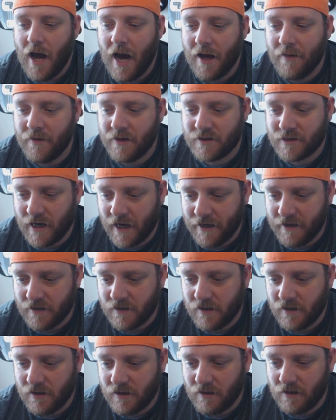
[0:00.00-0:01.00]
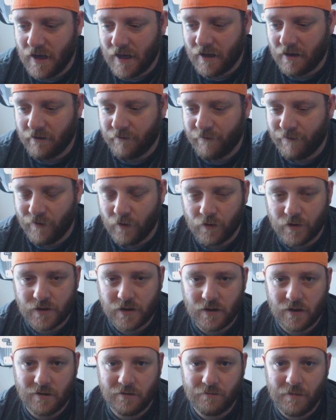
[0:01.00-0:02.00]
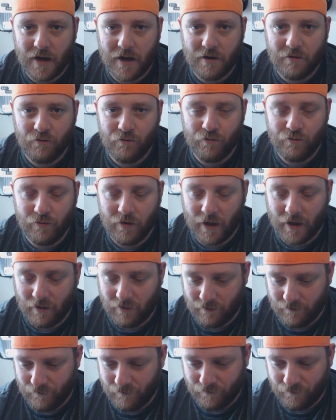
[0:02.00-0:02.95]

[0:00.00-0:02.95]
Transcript: And this kind of like flows into my like